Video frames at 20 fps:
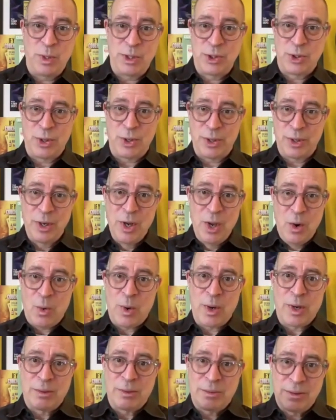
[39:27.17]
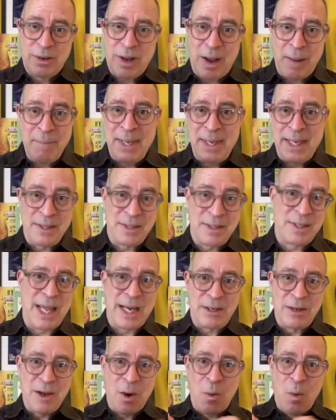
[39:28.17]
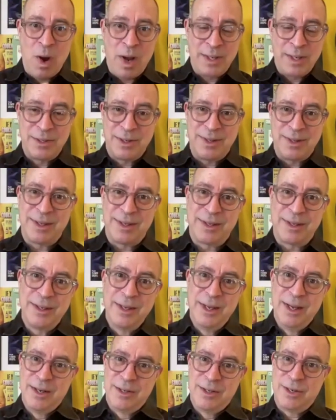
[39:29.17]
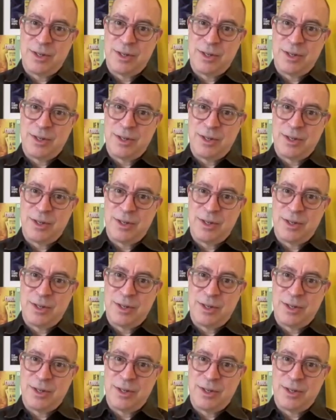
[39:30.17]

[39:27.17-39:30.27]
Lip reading: which are or gummies that go on to the